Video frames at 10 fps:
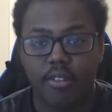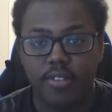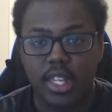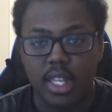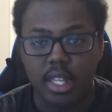
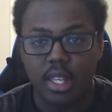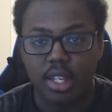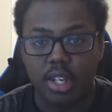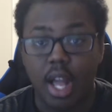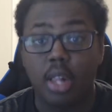
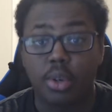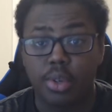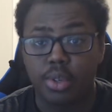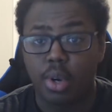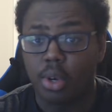the
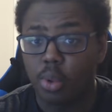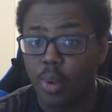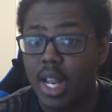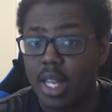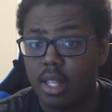Dollars are
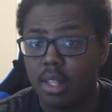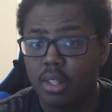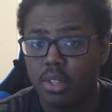gray.